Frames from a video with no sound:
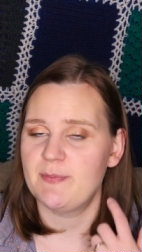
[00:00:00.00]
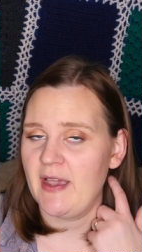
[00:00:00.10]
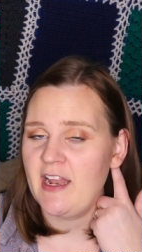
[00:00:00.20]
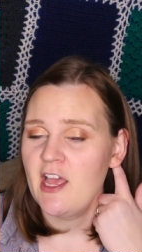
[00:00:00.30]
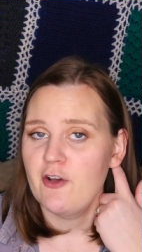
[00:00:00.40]

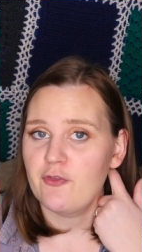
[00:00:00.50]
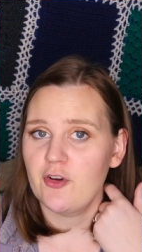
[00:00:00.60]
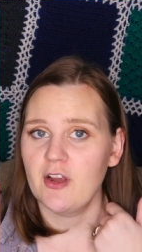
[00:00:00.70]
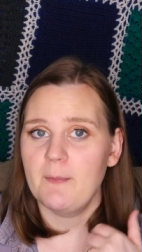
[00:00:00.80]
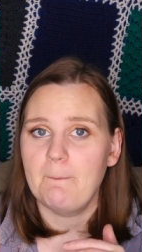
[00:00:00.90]
but
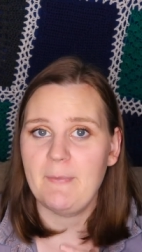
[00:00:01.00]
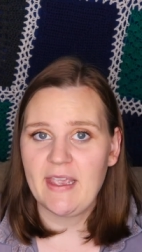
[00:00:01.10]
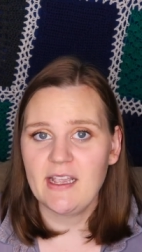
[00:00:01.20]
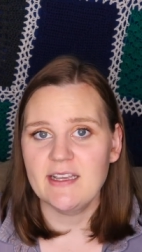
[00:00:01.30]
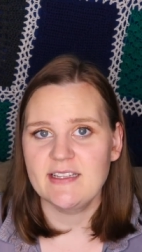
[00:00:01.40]
for
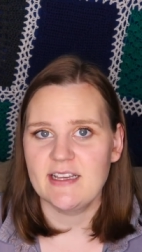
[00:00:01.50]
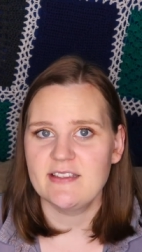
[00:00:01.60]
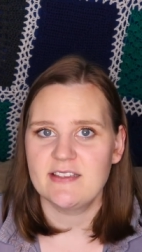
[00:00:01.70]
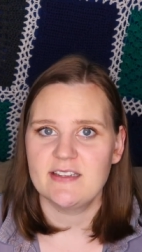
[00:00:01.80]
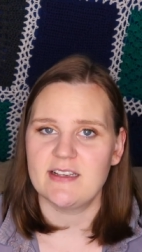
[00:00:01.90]
big
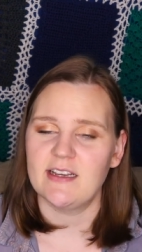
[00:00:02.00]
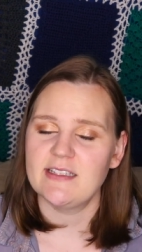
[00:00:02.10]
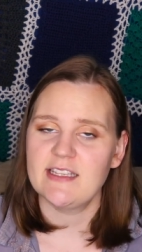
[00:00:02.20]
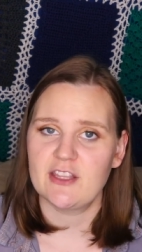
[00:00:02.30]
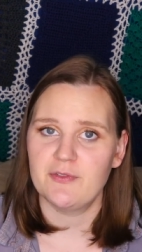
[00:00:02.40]
intense
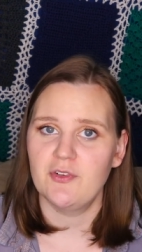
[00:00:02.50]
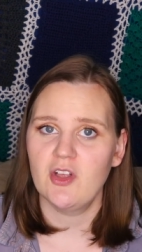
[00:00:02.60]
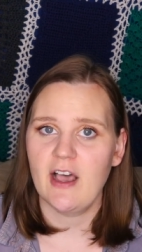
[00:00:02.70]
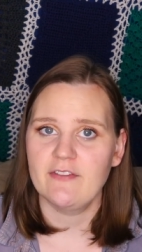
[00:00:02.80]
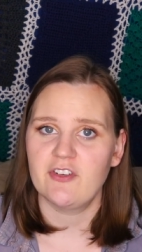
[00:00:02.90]
designs like the full
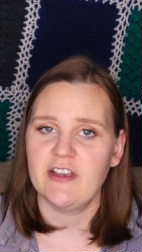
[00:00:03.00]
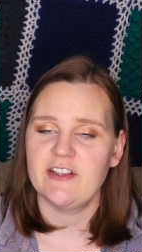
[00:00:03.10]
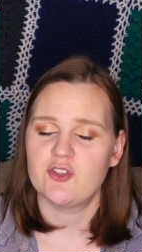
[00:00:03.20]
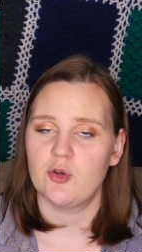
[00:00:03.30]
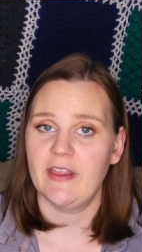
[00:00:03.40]

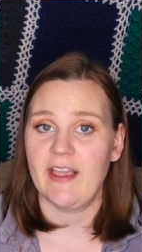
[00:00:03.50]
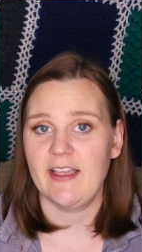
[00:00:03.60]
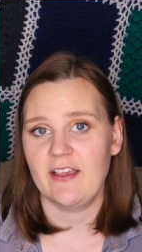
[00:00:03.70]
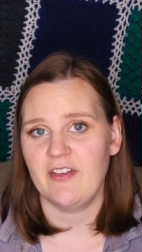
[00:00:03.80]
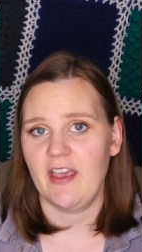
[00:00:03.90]
coverage or like I have a